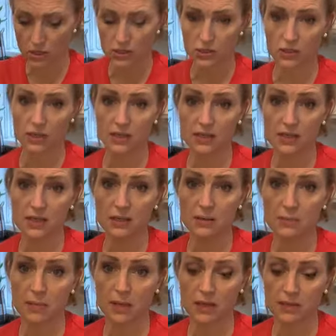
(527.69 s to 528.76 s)
So you can see
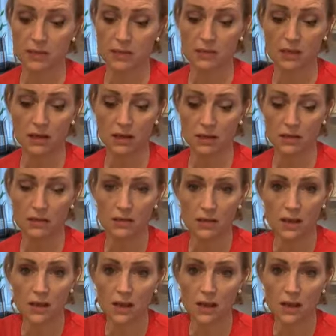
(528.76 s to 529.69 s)
it makes a ton,